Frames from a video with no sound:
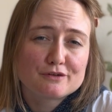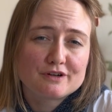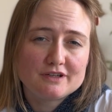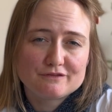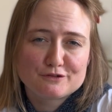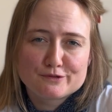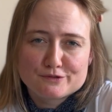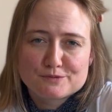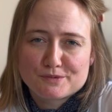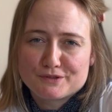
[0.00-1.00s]
or even to
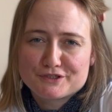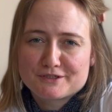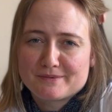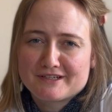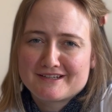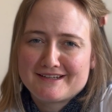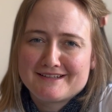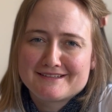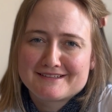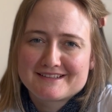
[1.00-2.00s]
splurge a bit and